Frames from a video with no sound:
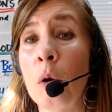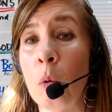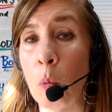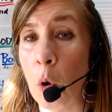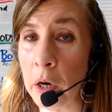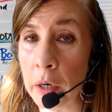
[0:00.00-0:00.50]

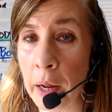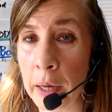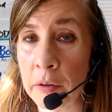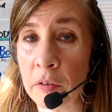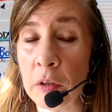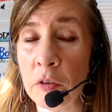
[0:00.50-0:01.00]
what
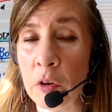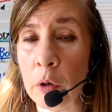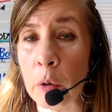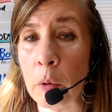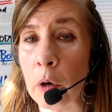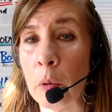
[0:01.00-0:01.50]
not to do
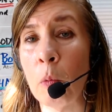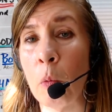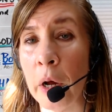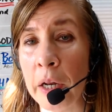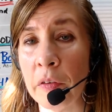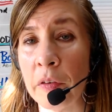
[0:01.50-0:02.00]
or
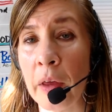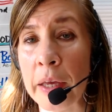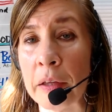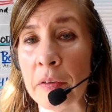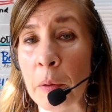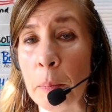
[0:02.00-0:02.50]
what it's
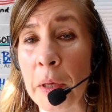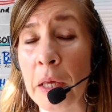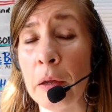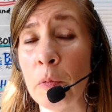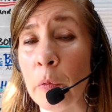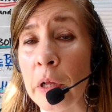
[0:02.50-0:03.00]
like to be
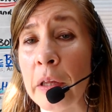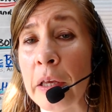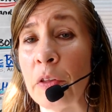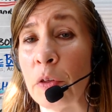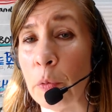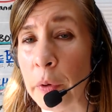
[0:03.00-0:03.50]
in
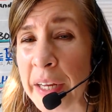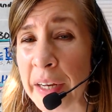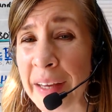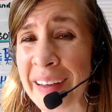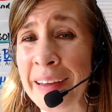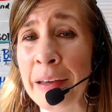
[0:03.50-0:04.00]
really
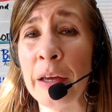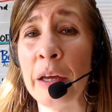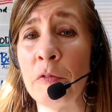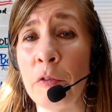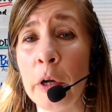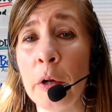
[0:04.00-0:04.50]
3D
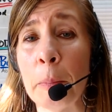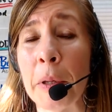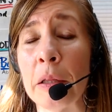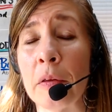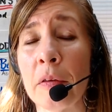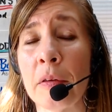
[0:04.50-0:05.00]

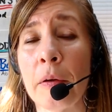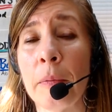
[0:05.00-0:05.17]
environments.